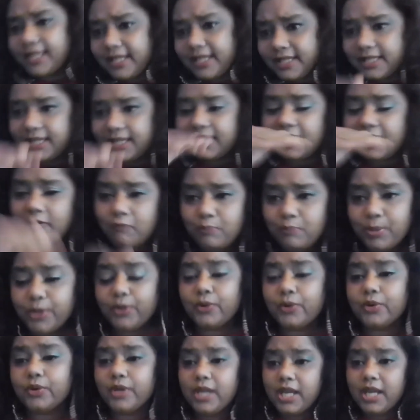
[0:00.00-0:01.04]
things that they
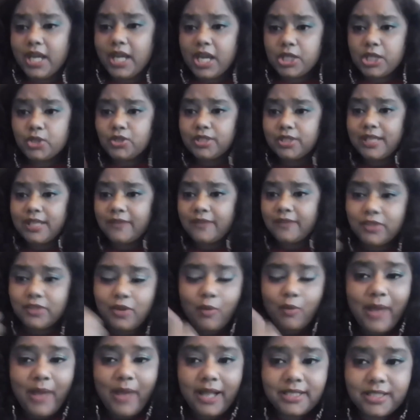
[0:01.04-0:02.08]
built, you just have to
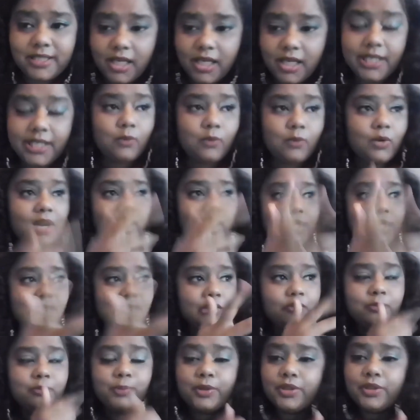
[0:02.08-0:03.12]
go back to Ankhi. Well, Ankhi,
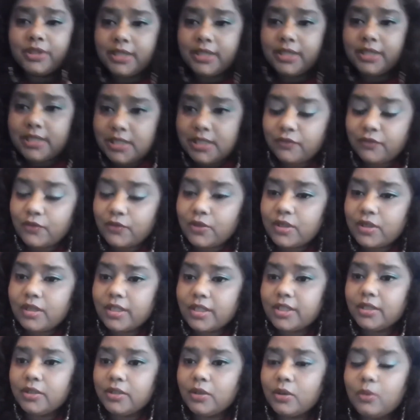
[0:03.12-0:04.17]
you built this for,
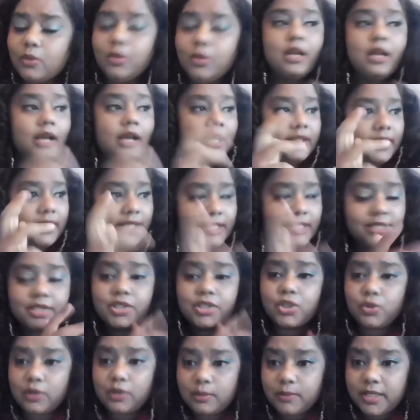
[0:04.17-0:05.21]
you know, these
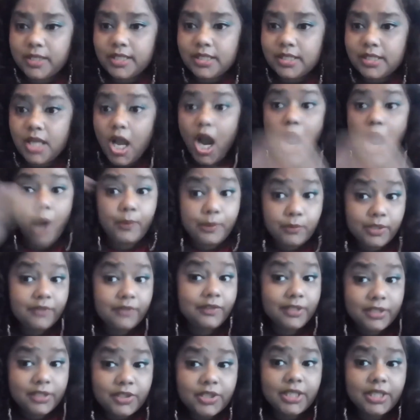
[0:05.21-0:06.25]
extremists. Are we
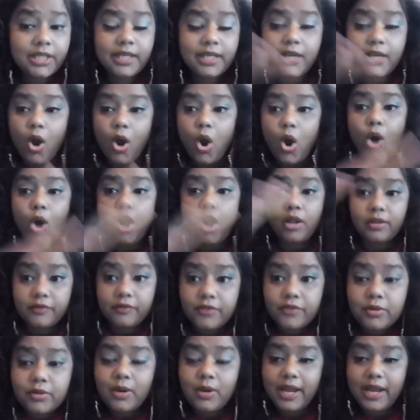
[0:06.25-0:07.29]
really looking at all
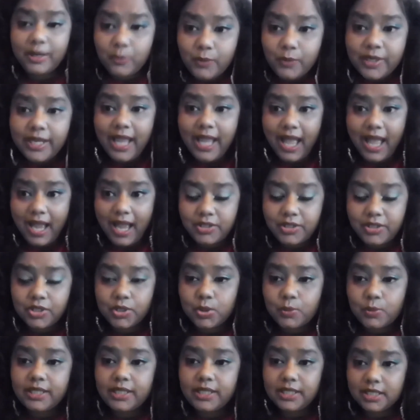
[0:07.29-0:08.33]
of the right wing
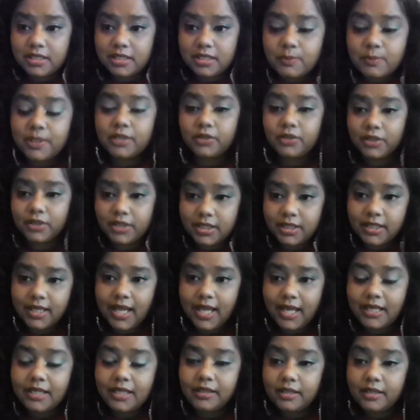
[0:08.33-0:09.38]
actors we need to be looking
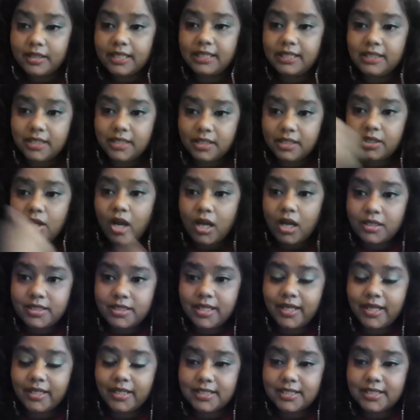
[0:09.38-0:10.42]
at in the Indian Indian
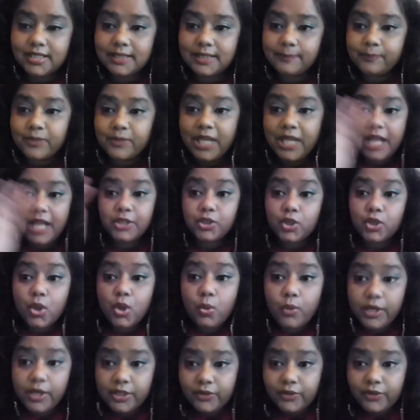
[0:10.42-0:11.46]
context. And you know
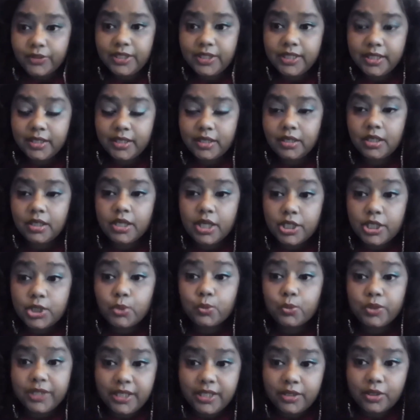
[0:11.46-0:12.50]
what you'll hear? You
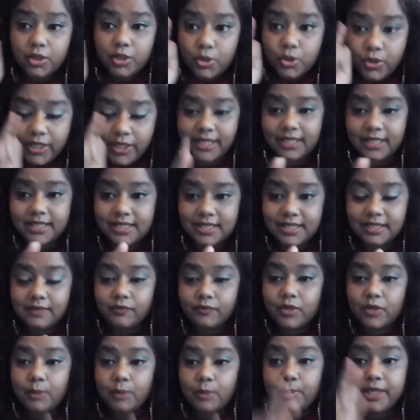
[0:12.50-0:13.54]
will hear crickets
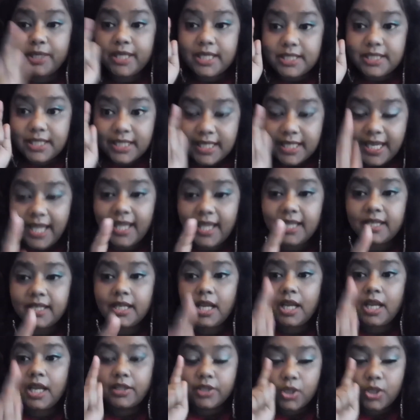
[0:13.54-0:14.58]
because again,
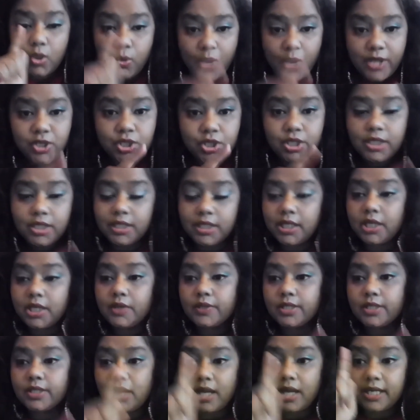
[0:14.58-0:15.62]
the question here
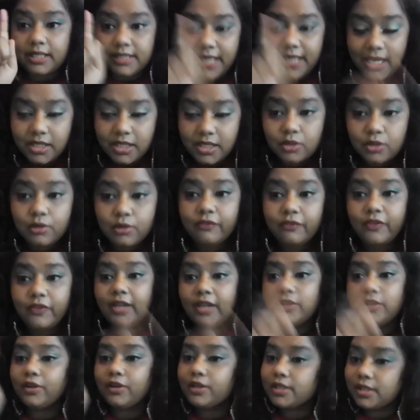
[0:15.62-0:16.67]
is not a technical
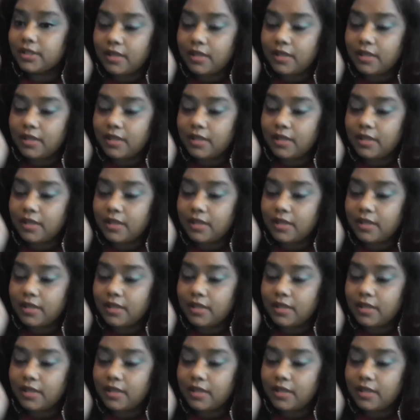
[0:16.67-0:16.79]
failure,